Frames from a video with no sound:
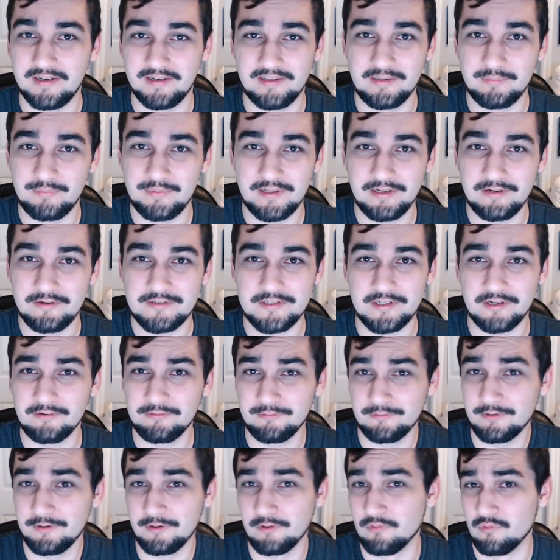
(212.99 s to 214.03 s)
and the players aren't
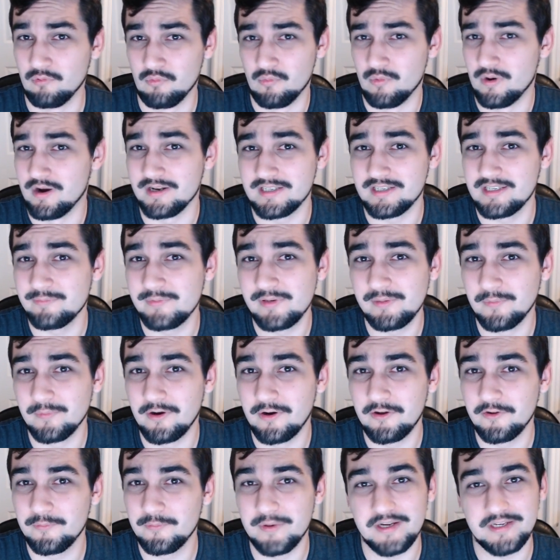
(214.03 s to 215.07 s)
going to want to be
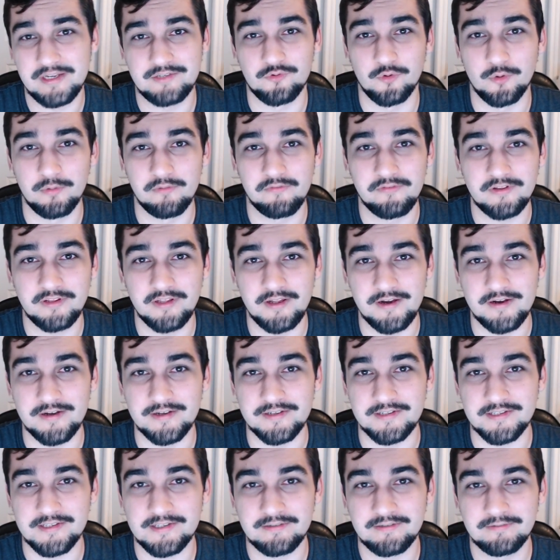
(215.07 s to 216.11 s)
mauled by a swarm of
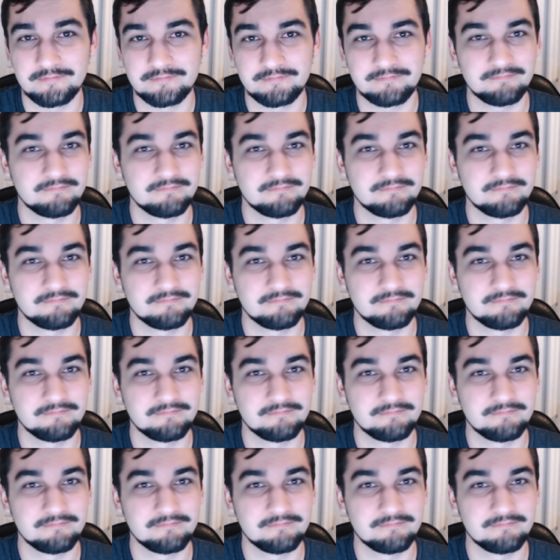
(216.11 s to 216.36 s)
claws.